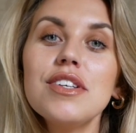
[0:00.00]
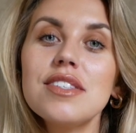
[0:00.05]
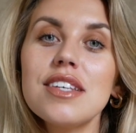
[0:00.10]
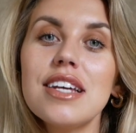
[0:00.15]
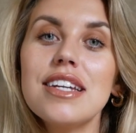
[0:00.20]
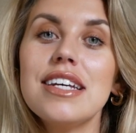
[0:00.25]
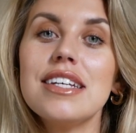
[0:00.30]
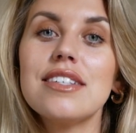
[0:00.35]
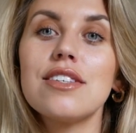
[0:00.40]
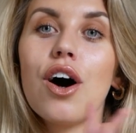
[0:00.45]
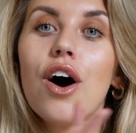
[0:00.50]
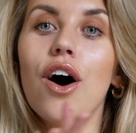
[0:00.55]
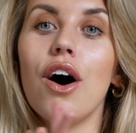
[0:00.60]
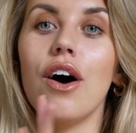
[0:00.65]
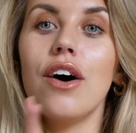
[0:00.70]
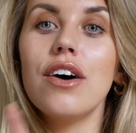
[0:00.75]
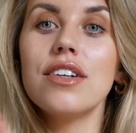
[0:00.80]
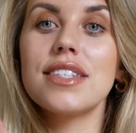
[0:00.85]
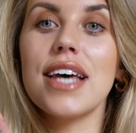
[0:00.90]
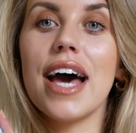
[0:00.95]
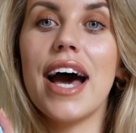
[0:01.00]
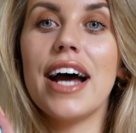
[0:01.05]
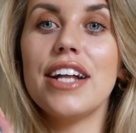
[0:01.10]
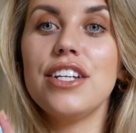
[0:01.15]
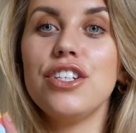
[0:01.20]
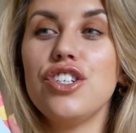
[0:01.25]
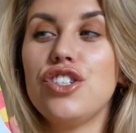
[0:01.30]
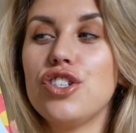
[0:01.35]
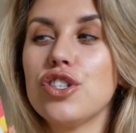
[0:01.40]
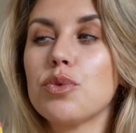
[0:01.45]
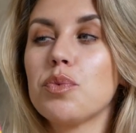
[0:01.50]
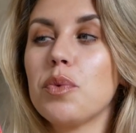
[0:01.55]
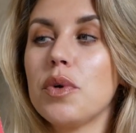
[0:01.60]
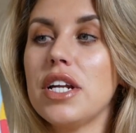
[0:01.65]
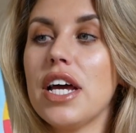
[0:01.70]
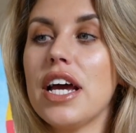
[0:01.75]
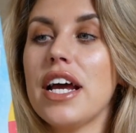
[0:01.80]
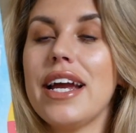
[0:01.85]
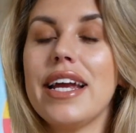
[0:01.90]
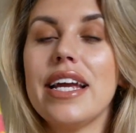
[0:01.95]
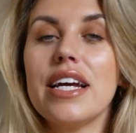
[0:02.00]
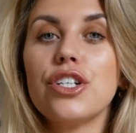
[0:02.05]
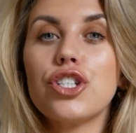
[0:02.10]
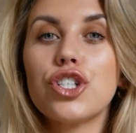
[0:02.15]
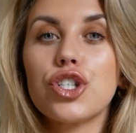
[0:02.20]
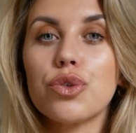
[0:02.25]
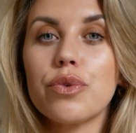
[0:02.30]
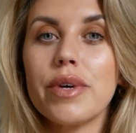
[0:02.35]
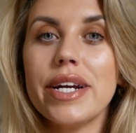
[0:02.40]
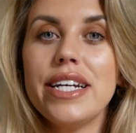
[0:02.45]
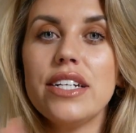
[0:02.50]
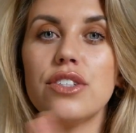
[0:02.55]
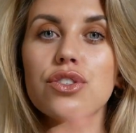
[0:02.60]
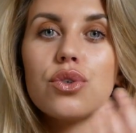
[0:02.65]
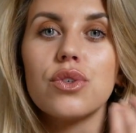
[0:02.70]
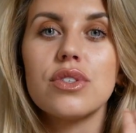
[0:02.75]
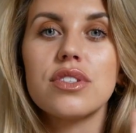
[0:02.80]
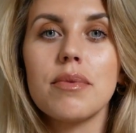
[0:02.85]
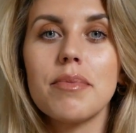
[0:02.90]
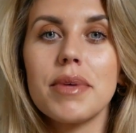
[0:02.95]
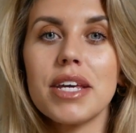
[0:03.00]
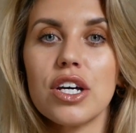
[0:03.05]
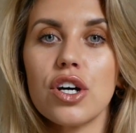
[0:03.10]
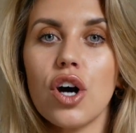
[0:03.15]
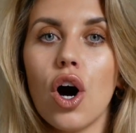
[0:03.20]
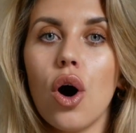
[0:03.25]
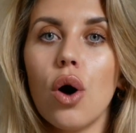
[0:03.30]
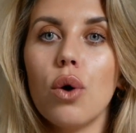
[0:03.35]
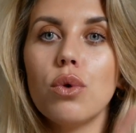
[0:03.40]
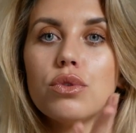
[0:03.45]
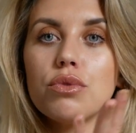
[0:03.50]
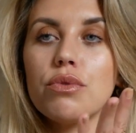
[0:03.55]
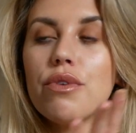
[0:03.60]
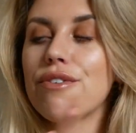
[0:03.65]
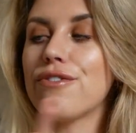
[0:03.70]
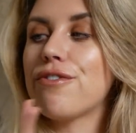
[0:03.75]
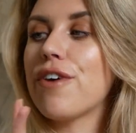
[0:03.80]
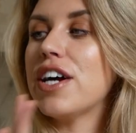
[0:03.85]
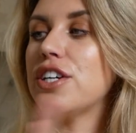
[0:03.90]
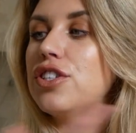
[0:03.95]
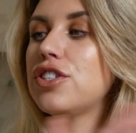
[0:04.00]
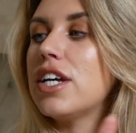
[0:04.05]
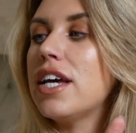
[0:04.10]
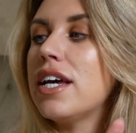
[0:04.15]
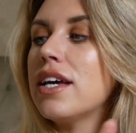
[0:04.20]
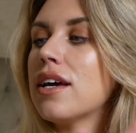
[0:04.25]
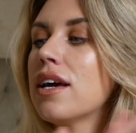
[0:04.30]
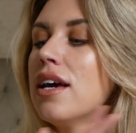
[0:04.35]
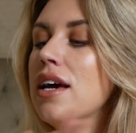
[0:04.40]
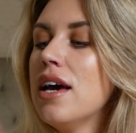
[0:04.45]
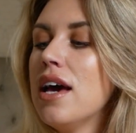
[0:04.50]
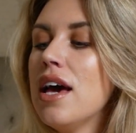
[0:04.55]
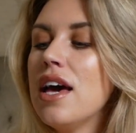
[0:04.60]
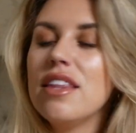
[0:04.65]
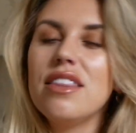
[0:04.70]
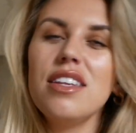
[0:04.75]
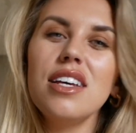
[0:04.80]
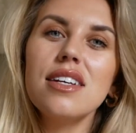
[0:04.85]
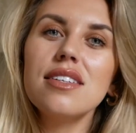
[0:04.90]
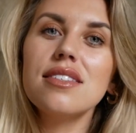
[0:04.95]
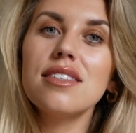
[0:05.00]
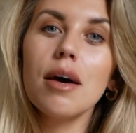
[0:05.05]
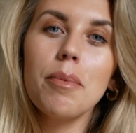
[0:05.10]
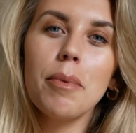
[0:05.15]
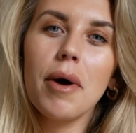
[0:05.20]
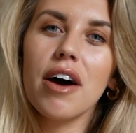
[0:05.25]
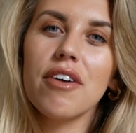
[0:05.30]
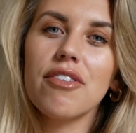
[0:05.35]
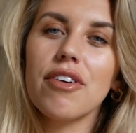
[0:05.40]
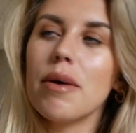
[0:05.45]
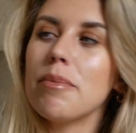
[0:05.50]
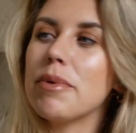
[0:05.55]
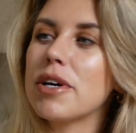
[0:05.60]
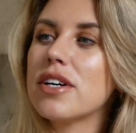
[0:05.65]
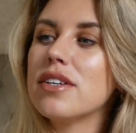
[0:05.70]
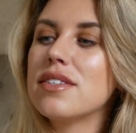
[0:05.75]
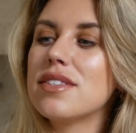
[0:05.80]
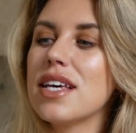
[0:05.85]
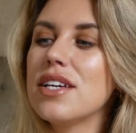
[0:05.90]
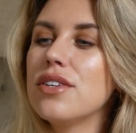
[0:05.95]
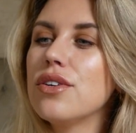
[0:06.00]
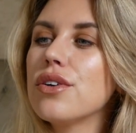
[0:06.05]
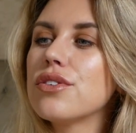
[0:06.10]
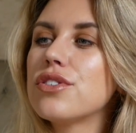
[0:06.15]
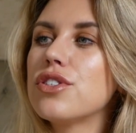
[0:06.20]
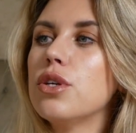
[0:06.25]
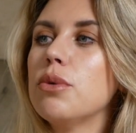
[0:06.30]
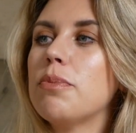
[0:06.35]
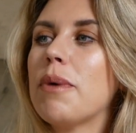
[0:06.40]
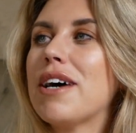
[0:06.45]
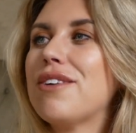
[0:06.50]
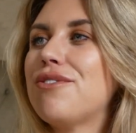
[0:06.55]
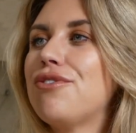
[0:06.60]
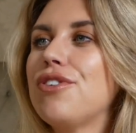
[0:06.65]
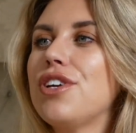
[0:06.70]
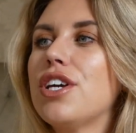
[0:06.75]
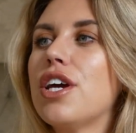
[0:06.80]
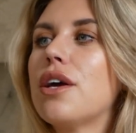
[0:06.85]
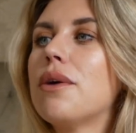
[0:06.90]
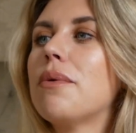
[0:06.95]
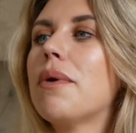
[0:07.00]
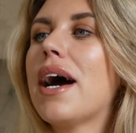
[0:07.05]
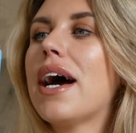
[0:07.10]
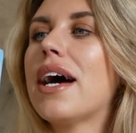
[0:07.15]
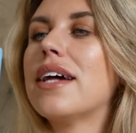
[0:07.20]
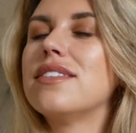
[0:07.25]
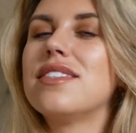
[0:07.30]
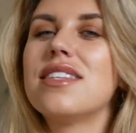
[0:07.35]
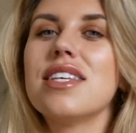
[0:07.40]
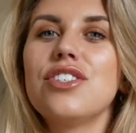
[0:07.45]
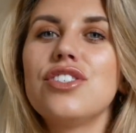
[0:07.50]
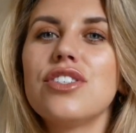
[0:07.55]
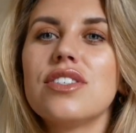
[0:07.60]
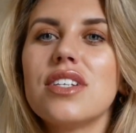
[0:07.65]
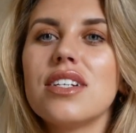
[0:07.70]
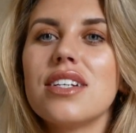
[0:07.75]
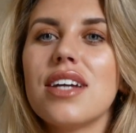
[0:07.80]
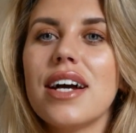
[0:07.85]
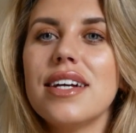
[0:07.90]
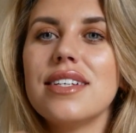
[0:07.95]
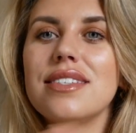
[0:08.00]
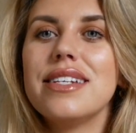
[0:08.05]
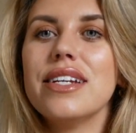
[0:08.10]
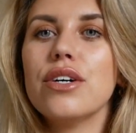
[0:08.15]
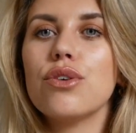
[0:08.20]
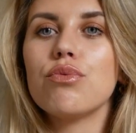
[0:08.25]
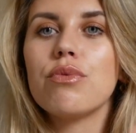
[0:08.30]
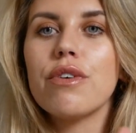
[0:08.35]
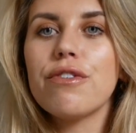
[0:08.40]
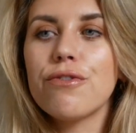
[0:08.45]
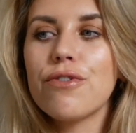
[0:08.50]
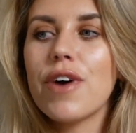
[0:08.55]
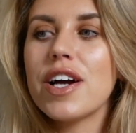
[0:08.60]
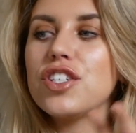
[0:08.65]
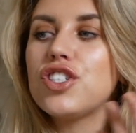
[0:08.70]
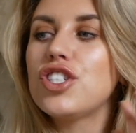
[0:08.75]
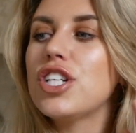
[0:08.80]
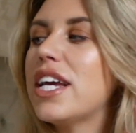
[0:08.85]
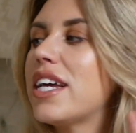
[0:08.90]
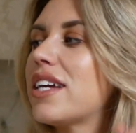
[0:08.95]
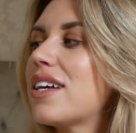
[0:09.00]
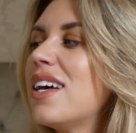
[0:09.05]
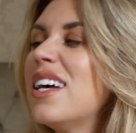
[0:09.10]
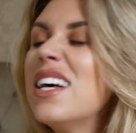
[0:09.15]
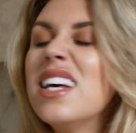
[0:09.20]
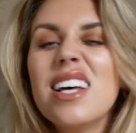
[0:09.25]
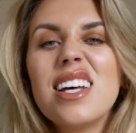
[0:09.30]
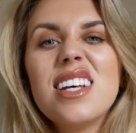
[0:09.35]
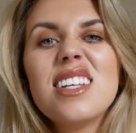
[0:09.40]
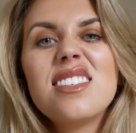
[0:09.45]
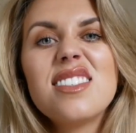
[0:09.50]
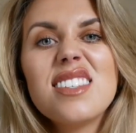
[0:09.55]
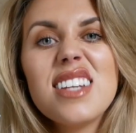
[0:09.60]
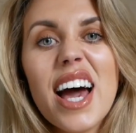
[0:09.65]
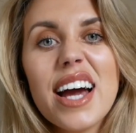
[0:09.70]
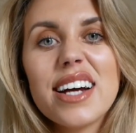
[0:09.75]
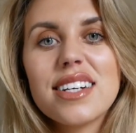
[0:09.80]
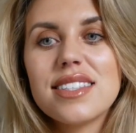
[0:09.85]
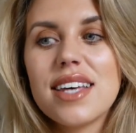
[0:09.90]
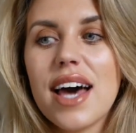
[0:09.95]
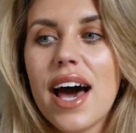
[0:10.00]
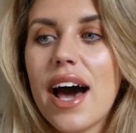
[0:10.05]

the sun is hot and you just want a treat or something cold and refreshing, these are perfect because they're not too bad for you and they're just a nice little refreshing snack to